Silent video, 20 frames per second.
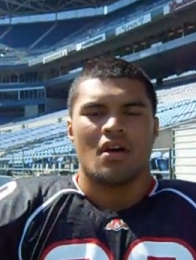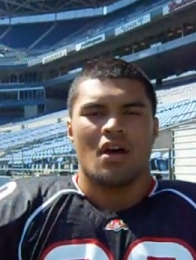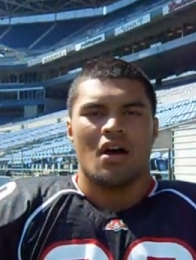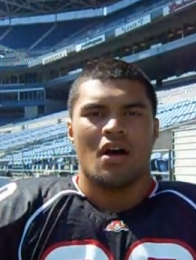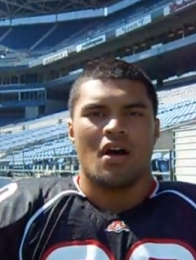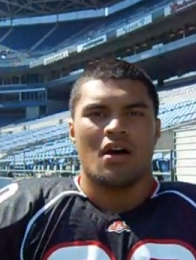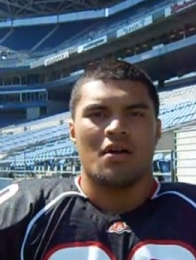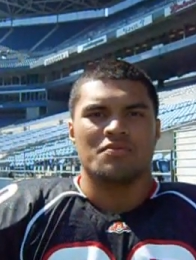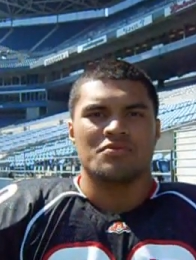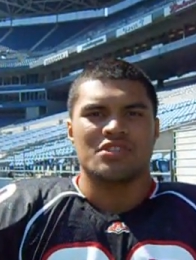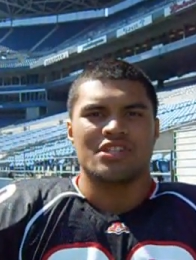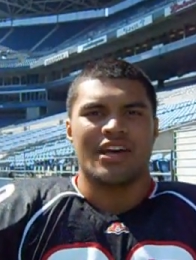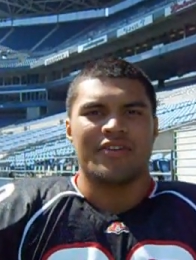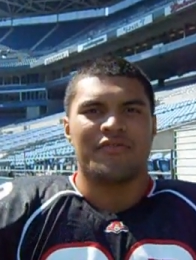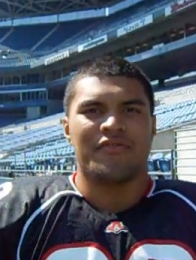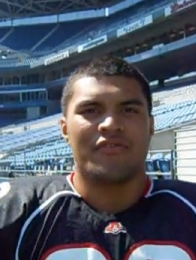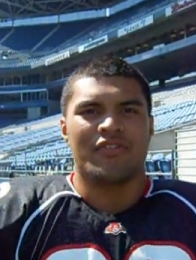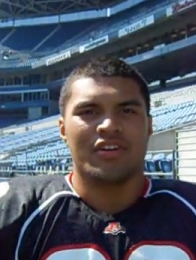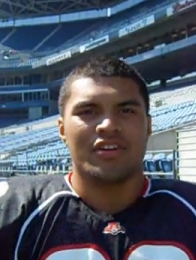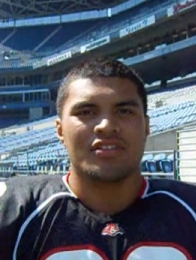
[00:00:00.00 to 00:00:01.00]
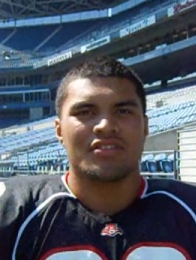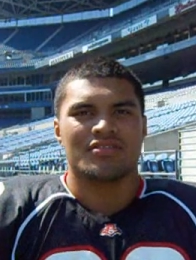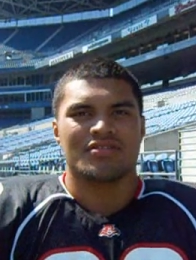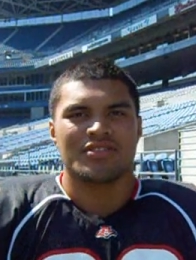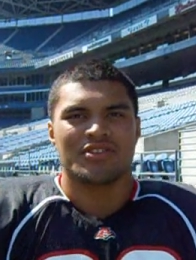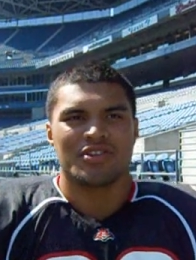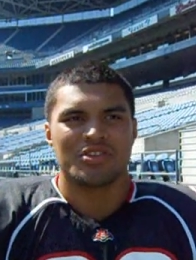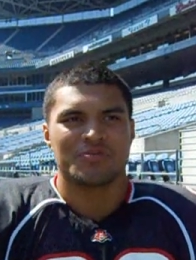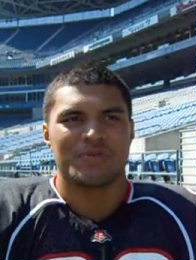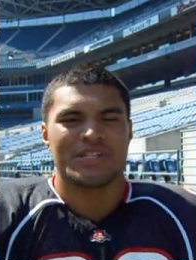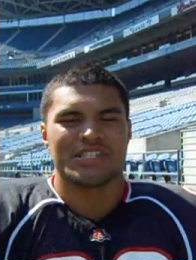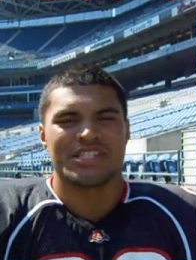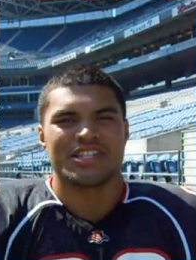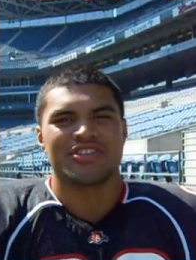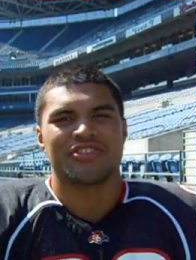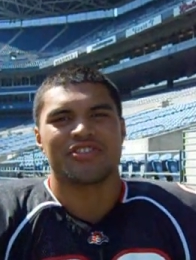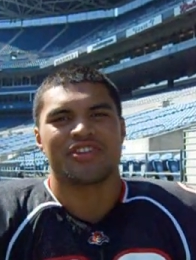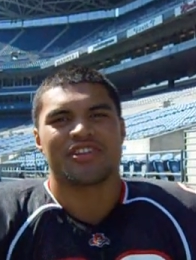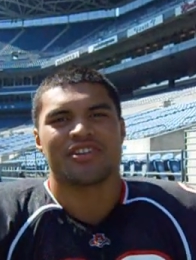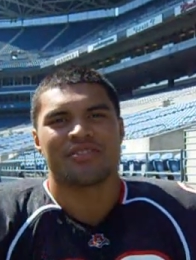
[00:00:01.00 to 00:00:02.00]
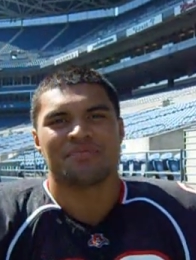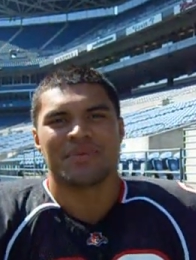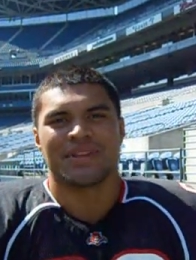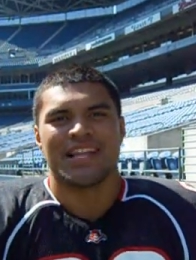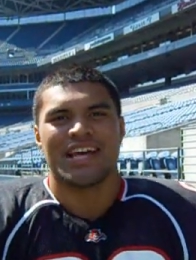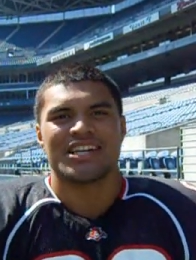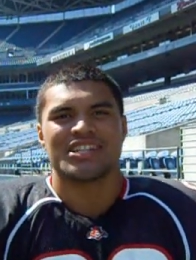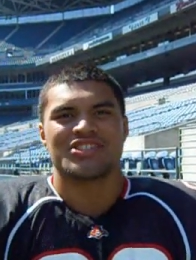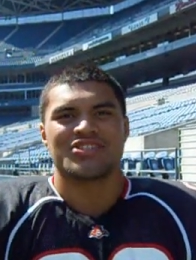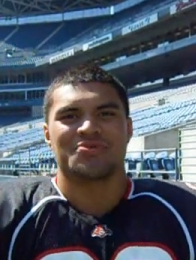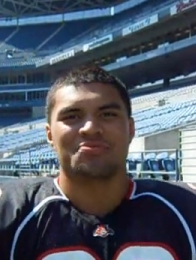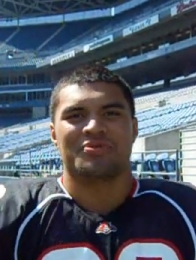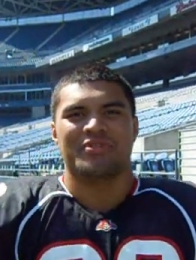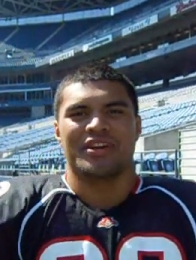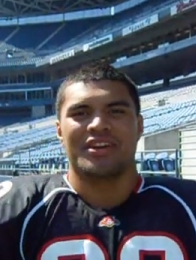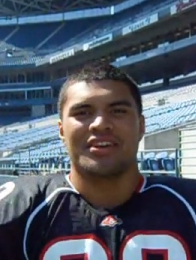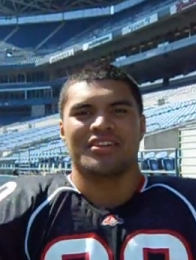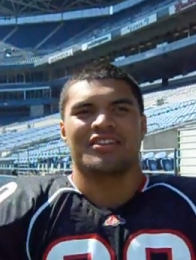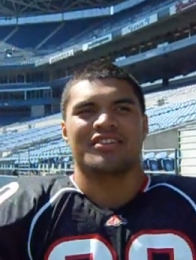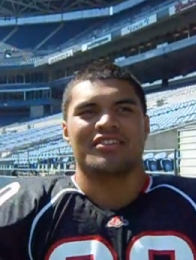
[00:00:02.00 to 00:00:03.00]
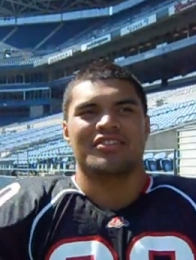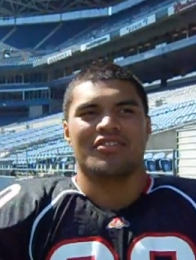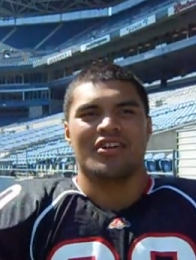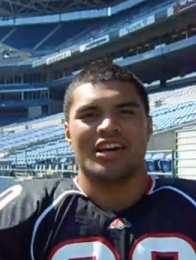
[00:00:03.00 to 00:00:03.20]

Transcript: I'm just having fun. You know, it's my senior year, my last year playing you know,